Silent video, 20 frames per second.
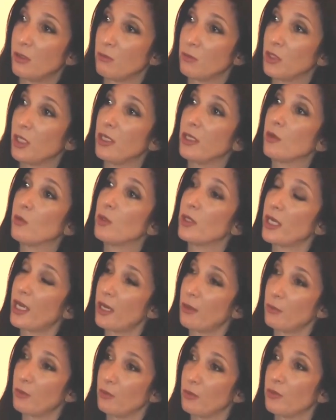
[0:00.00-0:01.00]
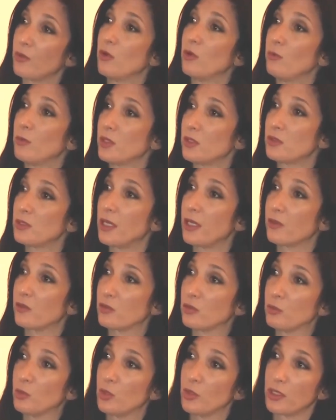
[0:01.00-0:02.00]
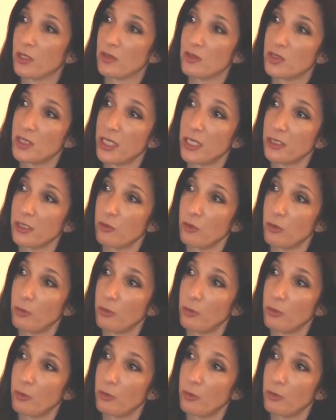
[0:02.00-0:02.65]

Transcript: like what happened with Goldman Sachs or Morgan Stanley,